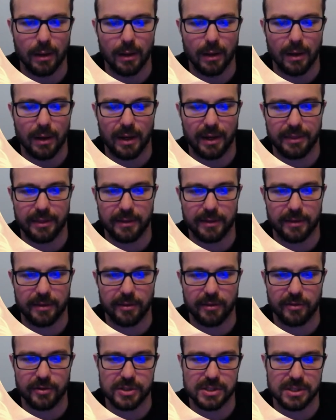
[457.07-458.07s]
I think this
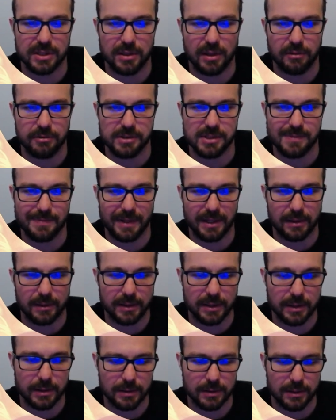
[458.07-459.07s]
is just another spell
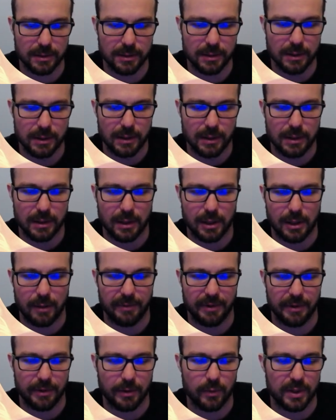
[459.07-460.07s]
here,
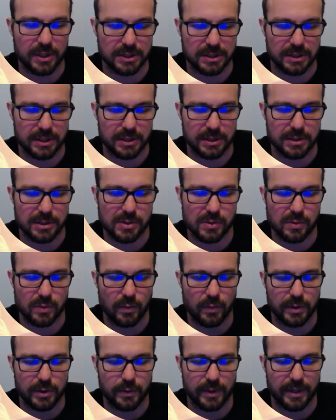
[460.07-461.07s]
and the question is,
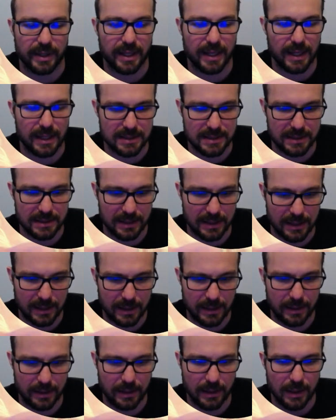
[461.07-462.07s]
what do I cast it
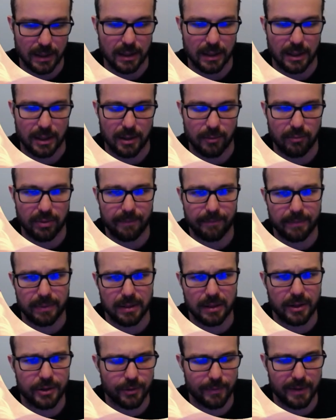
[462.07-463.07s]
on?
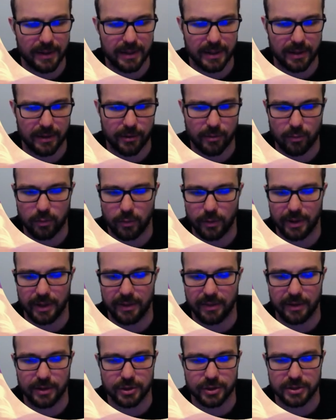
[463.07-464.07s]
Plunder Penny at this point, I
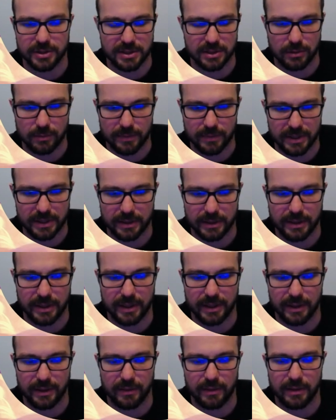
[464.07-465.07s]
think, should still be
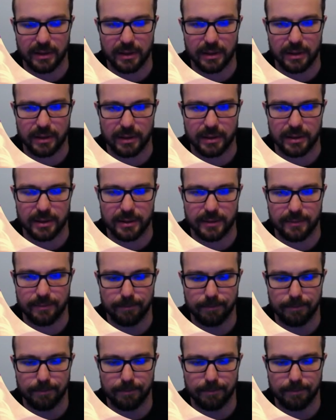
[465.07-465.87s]
getting the hunt